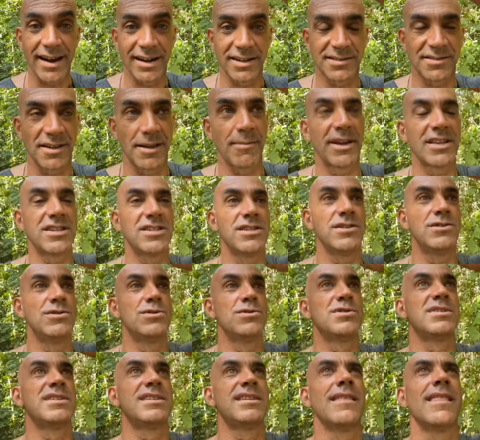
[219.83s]
So imagine you
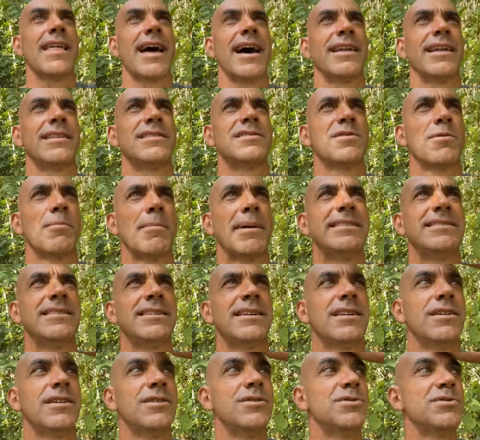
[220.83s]
see that. So
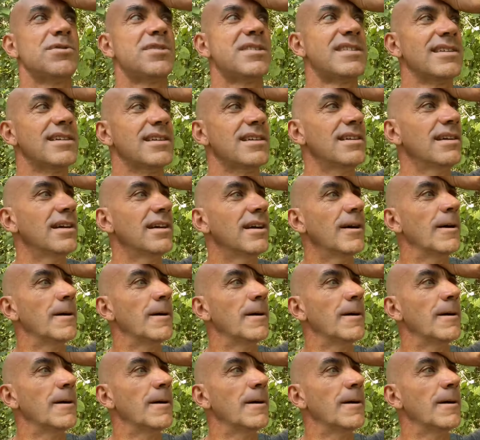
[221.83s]
basically you see